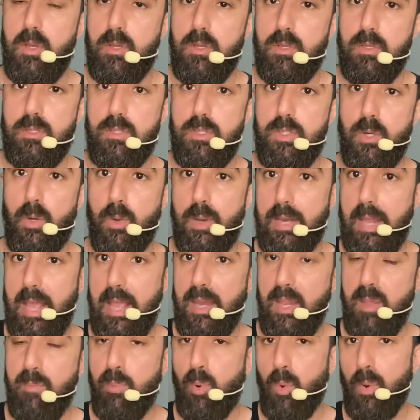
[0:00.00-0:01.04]
So at
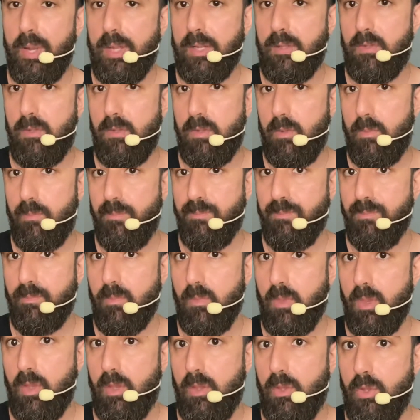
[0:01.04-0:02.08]
any point,
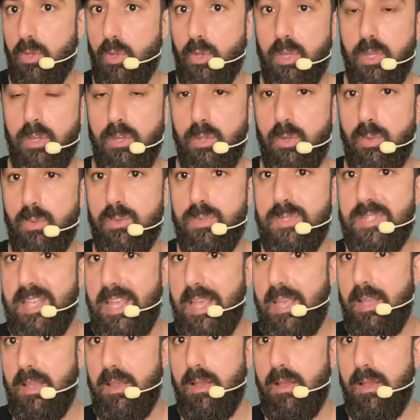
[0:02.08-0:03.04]
you can use